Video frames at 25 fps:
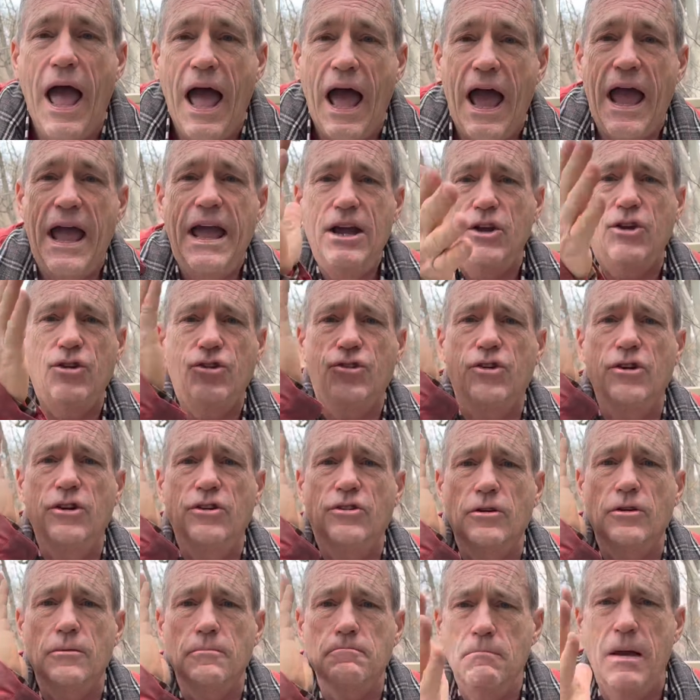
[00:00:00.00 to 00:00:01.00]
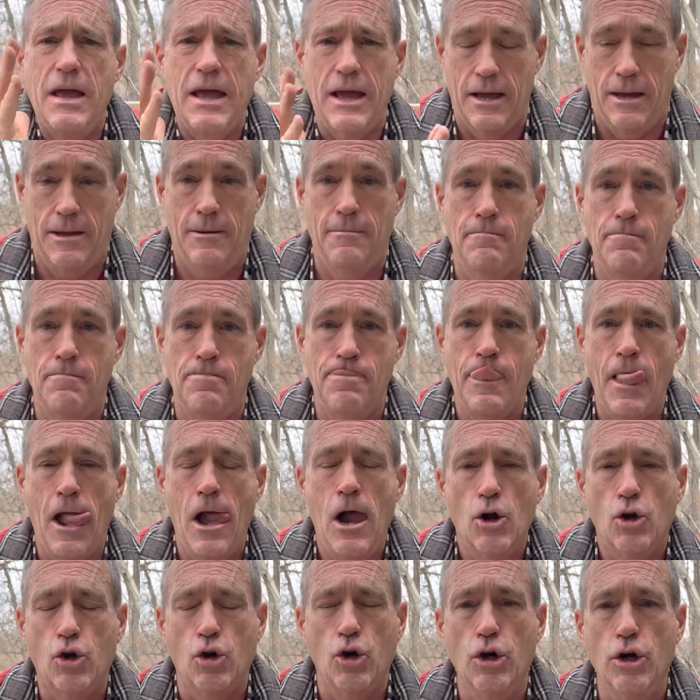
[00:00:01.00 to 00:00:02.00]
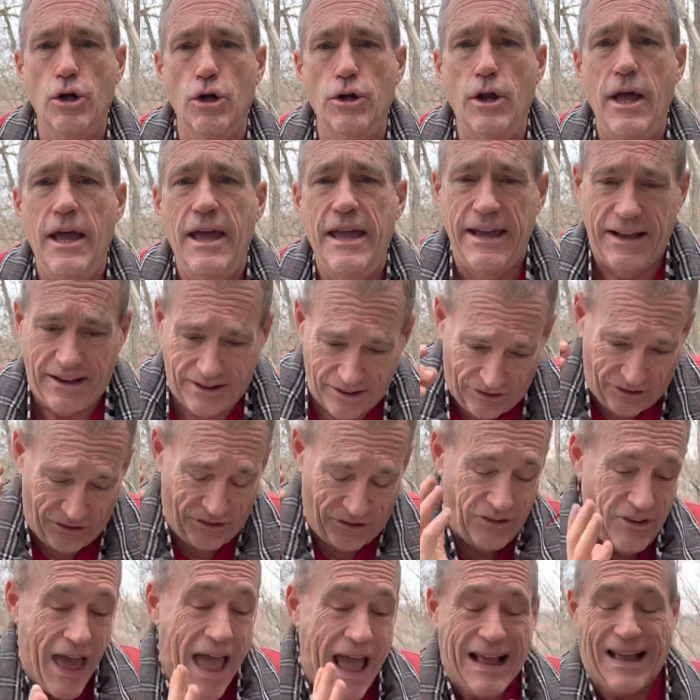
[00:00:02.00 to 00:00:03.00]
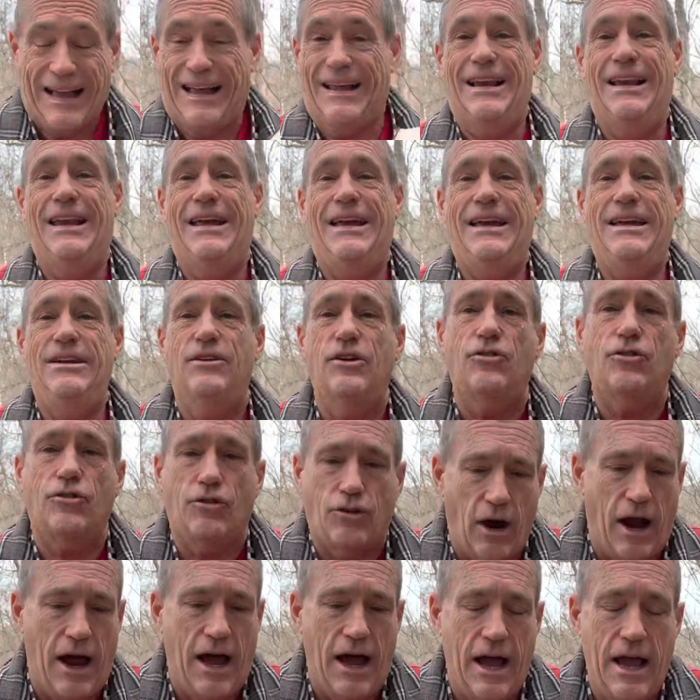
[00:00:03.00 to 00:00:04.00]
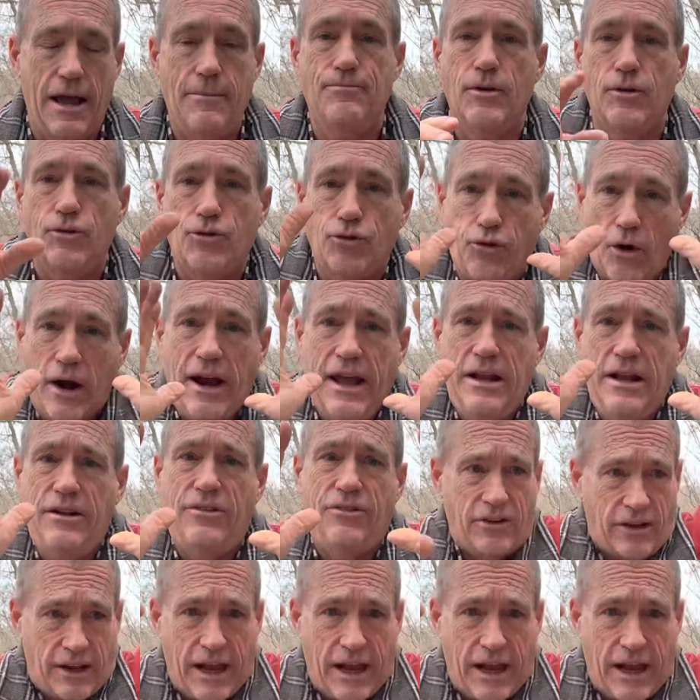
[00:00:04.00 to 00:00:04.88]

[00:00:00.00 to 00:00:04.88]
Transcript: ancient men could exactly describe the traits,